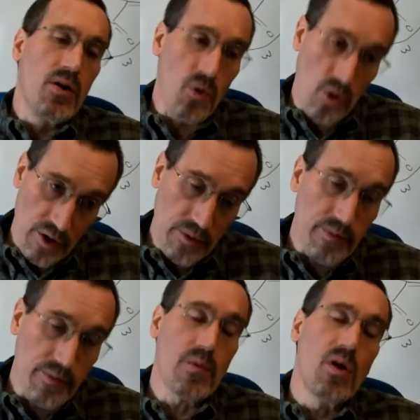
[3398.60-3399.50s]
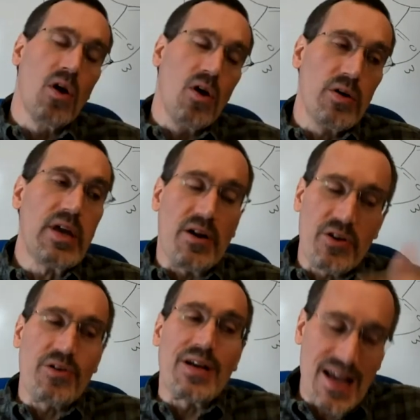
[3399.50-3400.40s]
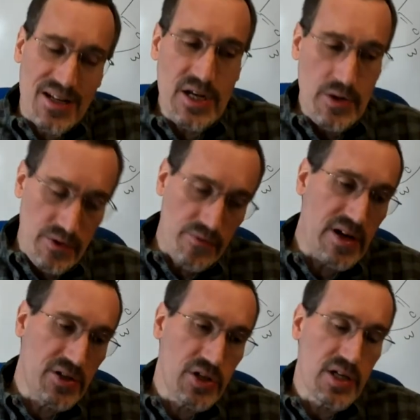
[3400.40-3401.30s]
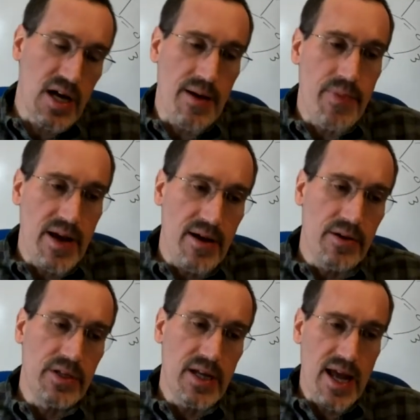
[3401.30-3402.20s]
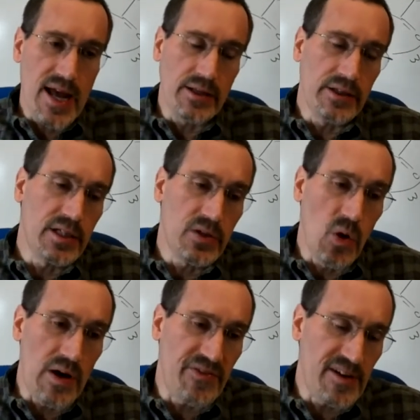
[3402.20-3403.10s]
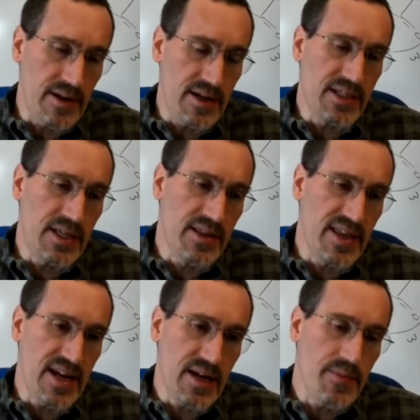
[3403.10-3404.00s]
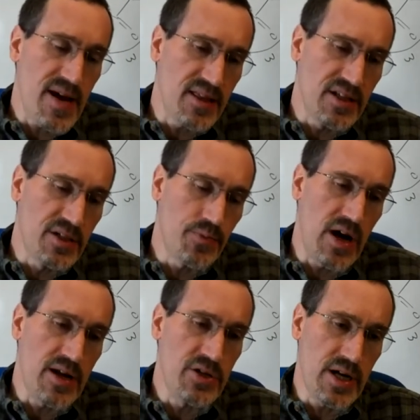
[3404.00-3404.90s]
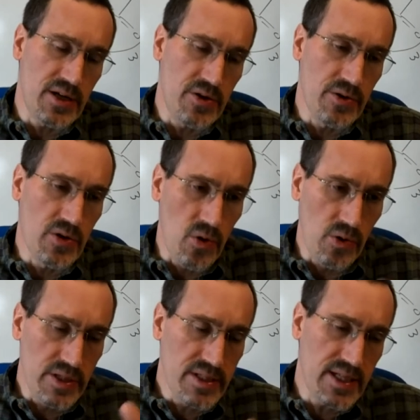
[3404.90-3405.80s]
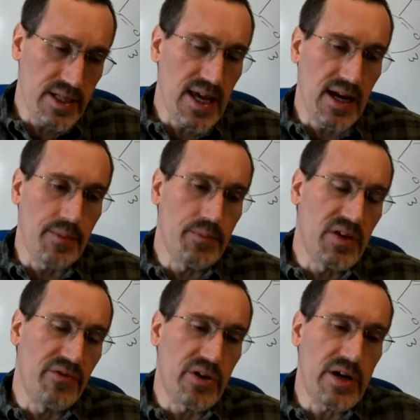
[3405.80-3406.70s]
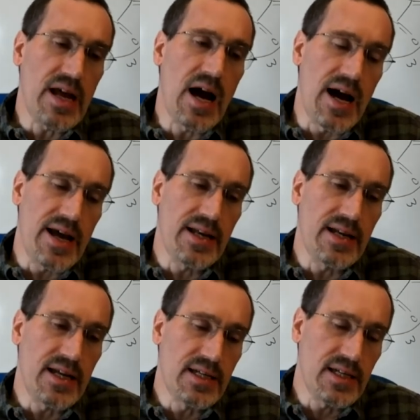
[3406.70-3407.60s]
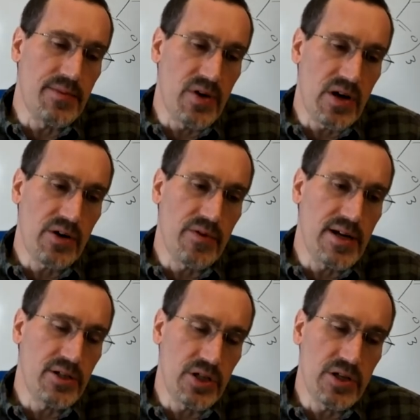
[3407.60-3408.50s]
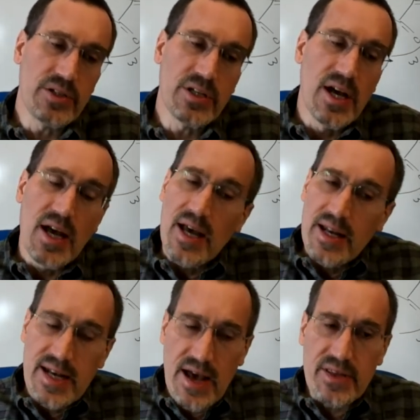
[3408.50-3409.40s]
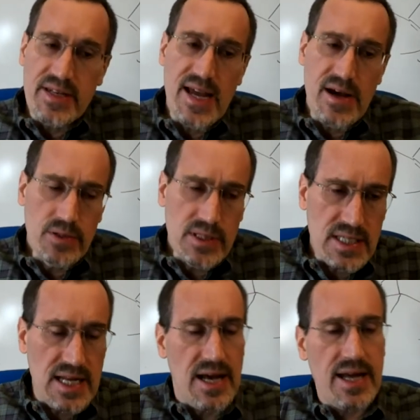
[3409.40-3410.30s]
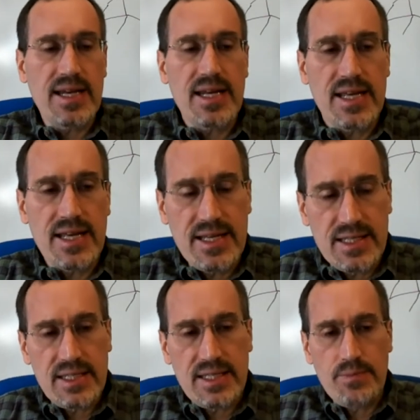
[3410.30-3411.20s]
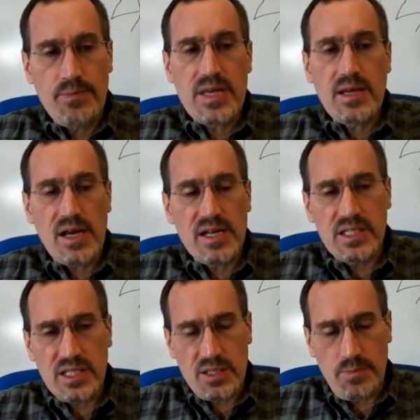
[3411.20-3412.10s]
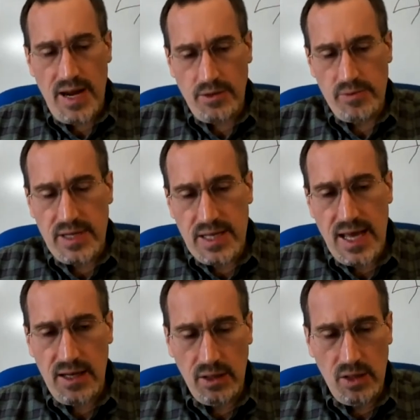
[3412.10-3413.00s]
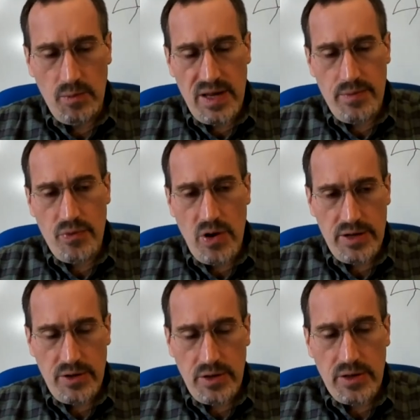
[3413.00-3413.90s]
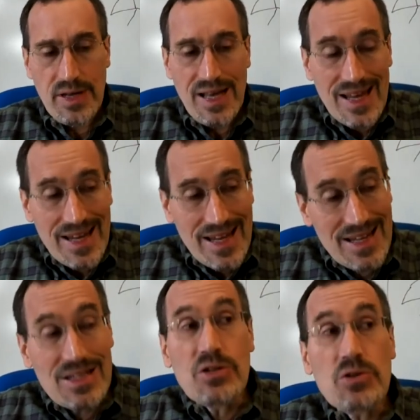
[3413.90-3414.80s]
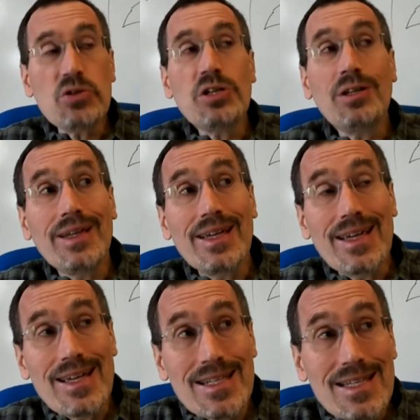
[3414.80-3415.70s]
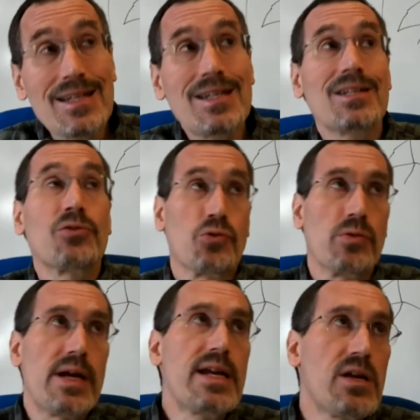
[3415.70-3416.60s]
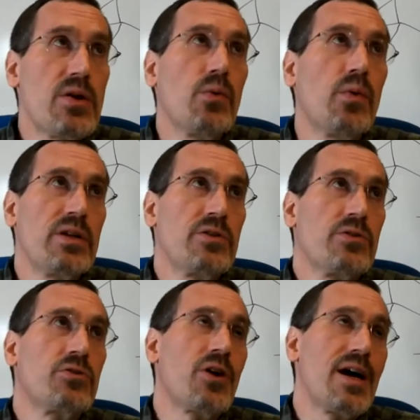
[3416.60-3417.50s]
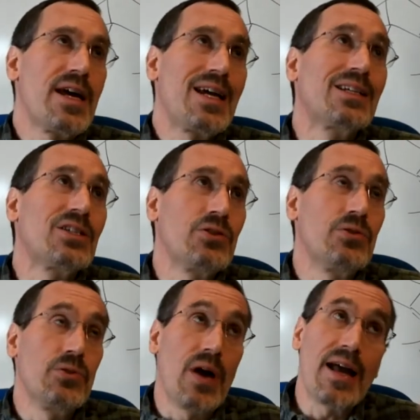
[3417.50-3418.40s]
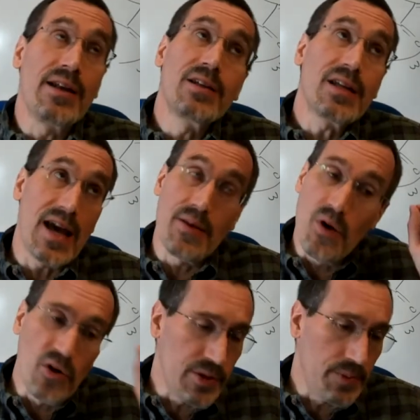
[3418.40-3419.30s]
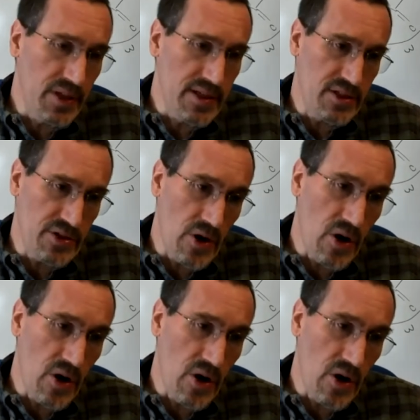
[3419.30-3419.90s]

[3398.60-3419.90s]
or yeah, you're enantio enriched compound. And often in a synthetic methods project, your goal is to get up to very high enantiomeric ratios. Now, the downside is because the spectra get a little bit broader, it usually isn't great when you're trying to, and, and multiplets are